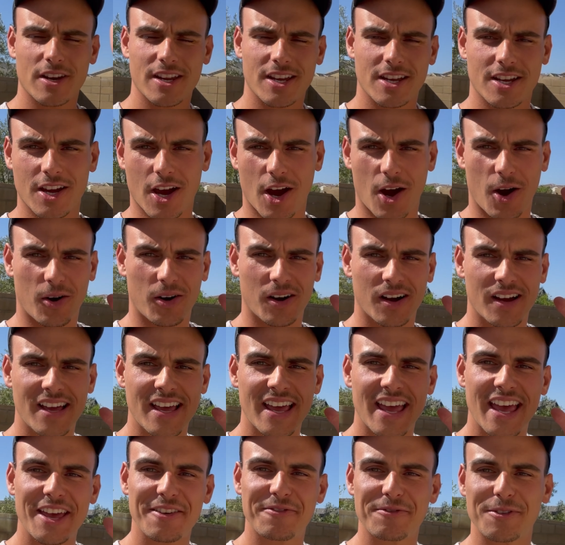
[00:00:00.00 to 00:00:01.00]
you go,
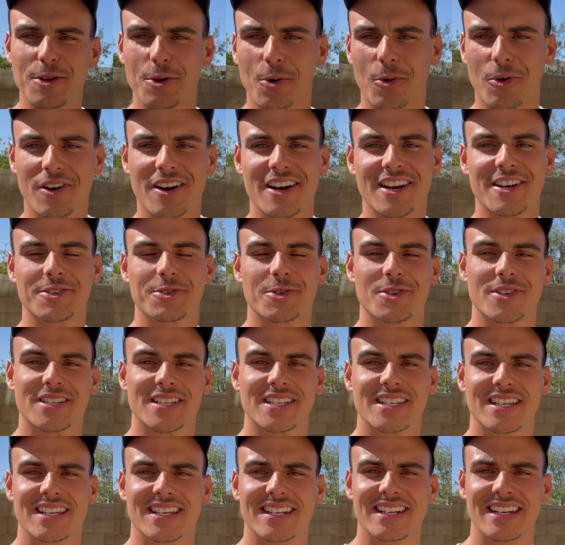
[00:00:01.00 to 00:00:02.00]
if you're
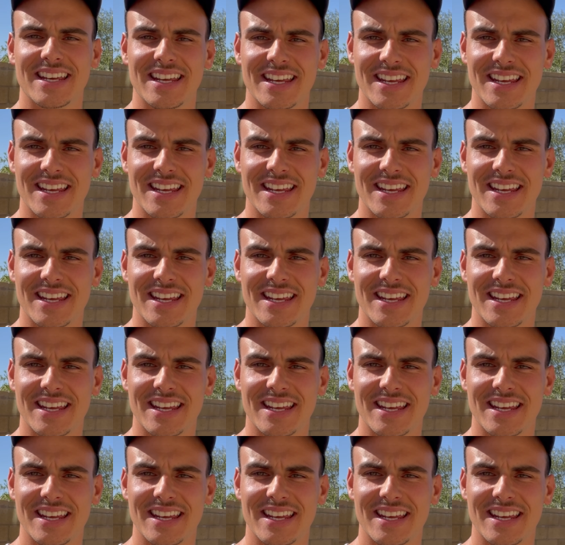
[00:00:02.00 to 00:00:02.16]
interested